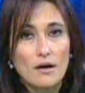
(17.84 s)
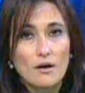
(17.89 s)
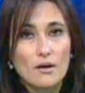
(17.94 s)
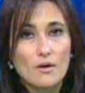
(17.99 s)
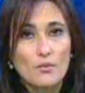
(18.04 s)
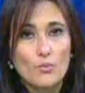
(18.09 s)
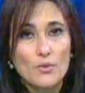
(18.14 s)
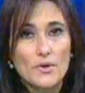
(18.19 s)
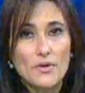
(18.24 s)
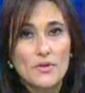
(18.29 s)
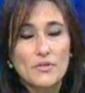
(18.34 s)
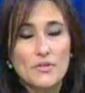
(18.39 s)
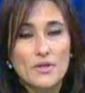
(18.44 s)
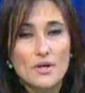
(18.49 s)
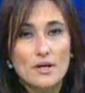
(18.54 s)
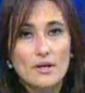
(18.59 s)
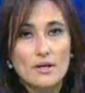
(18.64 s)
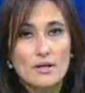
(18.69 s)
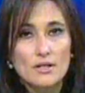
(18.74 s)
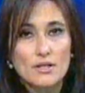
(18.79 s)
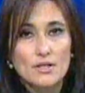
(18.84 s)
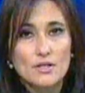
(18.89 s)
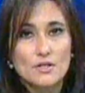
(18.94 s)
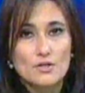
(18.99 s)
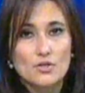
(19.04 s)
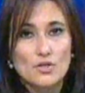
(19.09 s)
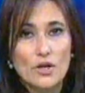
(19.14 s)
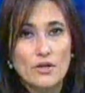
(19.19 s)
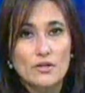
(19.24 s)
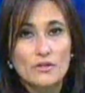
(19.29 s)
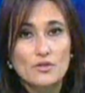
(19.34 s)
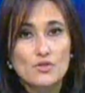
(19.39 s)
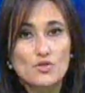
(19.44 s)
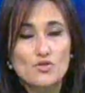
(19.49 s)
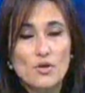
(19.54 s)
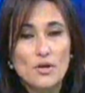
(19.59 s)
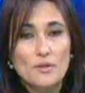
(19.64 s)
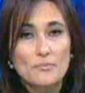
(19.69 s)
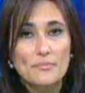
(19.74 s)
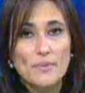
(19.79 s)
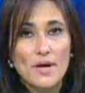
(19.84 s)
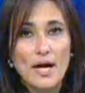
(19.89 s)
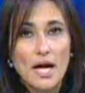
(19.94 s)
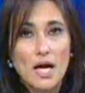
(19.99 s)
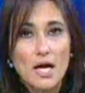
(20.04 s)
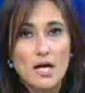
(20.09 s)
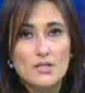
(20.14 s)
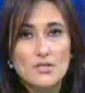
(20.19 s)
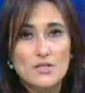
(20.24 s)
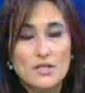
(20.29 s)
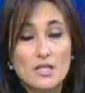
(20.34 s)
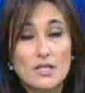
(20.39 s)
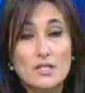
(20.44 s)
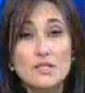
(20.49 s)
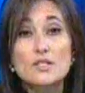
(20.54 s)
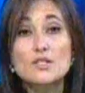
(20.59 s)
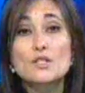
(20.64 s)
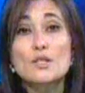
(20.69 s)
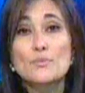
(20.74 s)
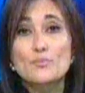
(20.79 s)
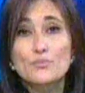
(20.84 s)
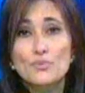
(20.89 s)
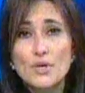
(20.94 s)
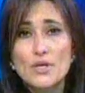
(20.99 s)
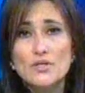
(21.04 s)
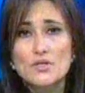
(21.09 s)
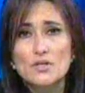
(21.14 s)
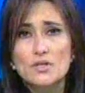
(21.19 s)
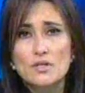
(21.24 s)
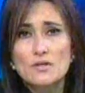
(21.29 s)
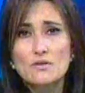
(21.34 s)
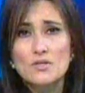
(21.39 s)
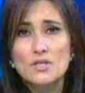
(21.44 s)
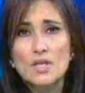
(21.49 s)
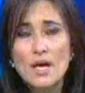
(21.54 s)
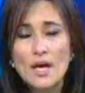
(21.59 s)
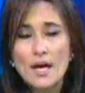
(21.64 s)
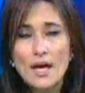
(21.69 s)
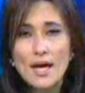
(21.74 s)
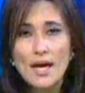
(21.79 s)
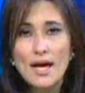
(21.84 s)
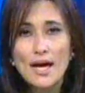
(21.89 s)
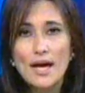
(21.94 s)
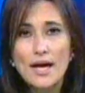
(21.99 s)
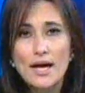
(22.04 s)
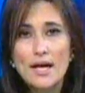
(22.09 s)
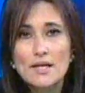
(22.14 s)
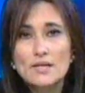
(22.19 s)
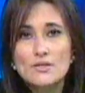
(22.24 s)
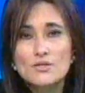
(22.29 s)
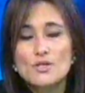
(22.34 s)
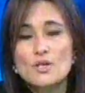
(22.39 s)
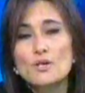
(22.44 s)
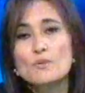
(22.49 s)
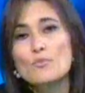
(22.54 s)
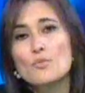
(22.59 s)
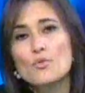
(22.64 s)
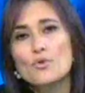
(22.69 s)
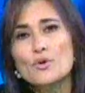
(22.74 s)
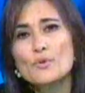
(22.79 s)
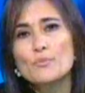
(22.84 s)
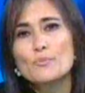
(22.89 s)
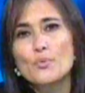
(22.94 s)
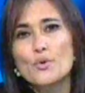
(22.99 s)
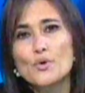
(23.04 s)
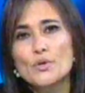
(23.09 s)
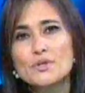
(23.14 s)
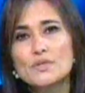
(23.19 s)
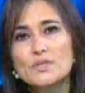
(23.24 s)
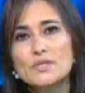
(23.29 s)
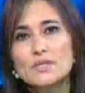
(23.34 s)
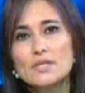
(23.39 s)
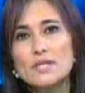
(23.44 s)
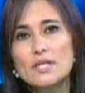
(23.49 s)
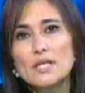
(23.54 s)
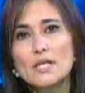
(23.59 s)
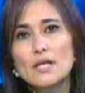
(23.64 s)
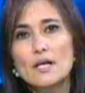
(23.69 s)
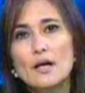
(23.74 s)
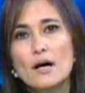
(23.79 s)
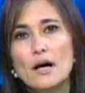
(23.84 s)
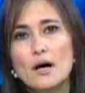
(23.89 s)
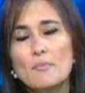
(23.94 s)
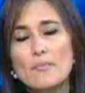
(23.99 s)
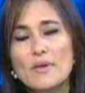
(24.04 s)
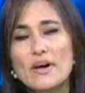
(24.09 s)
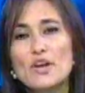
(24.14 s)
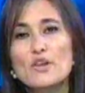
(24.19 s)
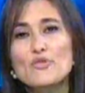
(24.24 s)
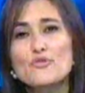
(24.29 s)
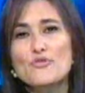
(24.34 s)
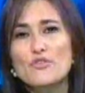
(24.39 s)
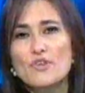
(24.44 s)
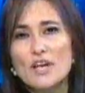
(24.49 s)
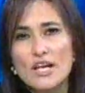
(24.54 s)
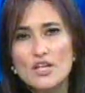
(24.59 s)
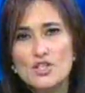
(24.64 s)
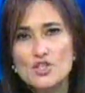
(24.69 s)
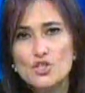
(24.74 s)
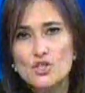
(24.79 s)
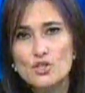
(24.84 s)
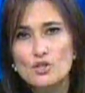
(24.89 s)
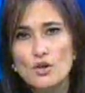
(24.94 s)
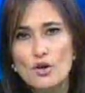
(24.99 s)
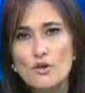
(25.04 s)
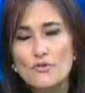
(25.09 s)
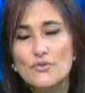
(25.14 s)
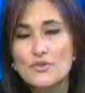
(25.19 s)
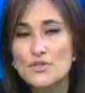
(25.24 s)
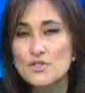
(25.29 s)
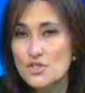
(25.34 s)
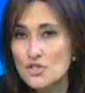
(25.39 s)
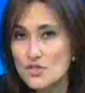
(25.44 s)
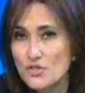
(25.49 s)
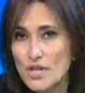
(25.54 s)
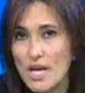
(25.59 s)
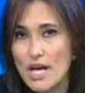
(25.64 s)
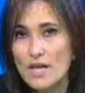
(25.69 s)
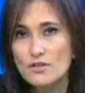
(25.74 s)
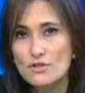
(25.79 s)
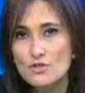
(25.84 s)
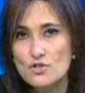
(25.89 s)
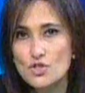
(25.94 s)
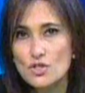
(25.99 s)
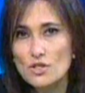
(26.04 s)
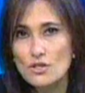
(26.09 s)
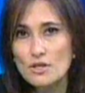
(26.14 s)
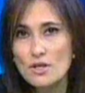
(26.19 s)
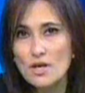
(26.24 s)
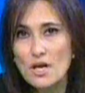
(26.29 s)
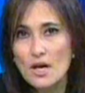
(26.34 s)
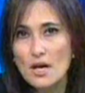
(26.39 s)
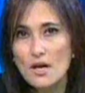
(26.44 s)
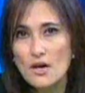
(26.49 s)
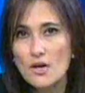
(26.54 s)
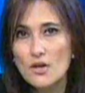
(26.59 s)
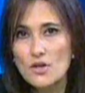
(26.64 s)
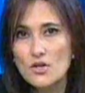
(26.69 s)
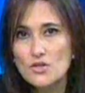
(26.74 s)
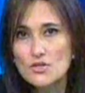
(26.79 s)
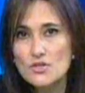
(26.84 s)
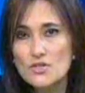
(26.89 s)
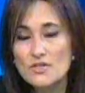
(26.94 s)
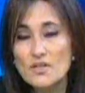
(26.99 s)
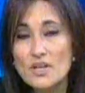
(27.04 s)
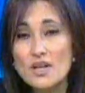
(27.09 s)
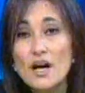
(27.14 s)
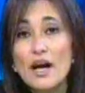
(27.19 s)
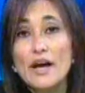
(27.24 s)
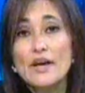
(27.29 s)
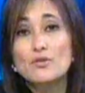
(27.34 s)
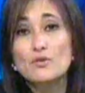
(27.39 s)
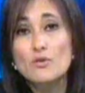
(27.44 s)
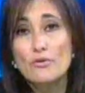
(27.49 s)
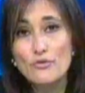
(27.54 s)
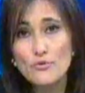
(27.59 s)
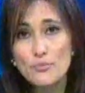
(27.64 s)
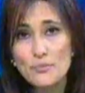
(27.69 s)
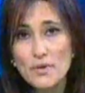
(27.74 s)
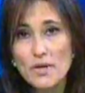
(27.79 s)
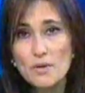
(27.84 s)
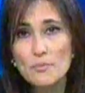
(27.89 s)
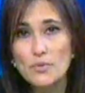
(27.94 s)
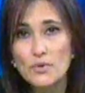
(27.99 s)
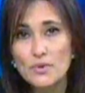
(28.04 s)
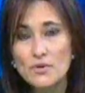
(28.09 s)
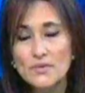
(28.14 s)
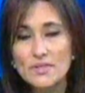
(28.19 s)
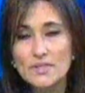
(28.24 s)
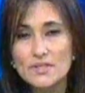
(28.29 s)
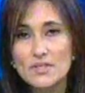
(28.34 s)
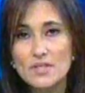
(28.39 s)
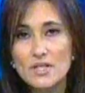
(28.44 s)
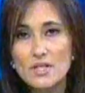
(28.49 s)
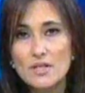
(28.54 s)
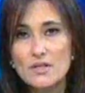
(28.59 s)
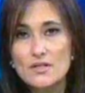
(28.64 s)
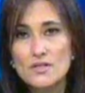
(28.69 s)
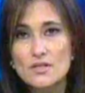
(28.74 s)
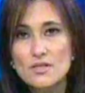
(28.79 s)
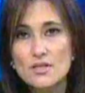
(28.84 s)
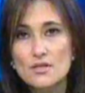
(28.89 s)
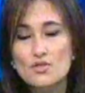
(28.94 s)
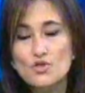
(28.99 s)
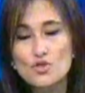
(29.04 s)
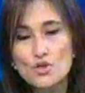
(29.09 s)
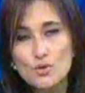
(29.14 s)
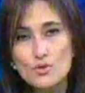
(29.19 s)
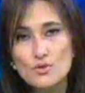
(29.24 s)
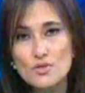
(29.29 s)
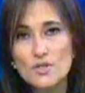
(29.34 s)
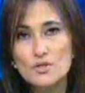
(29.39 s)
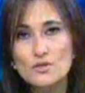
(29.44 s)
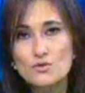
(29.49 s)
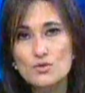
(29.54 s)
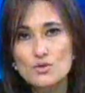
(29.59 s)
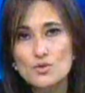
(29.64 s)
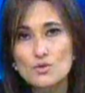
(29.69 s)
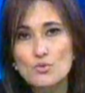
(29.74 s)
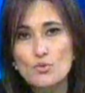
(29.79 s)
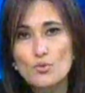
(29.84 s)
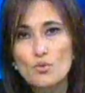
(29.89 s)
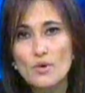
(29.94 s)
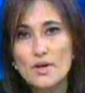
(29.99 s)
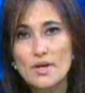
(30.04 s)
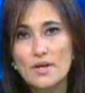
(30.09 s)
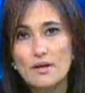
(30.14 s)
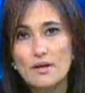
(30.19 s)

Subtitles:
with Donald Trump as its president? And more importantly, a reflection of his strategy is the kind of people that he has chosen to